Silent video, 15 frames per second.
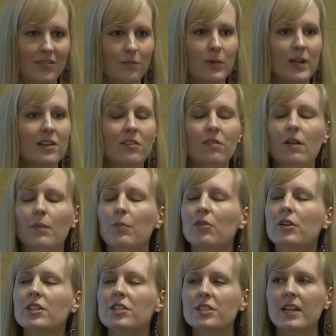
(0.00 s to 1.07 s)
We
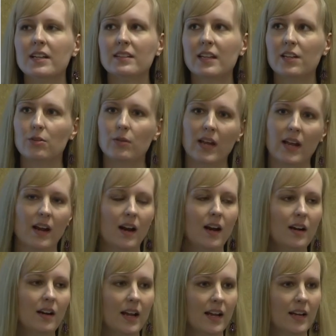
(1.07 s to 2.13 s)
appreciate that you
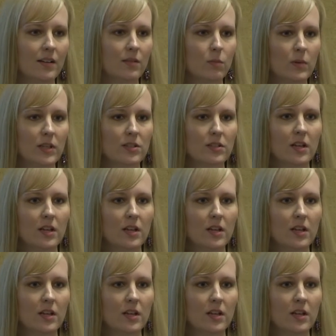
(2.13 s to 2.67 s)
care, and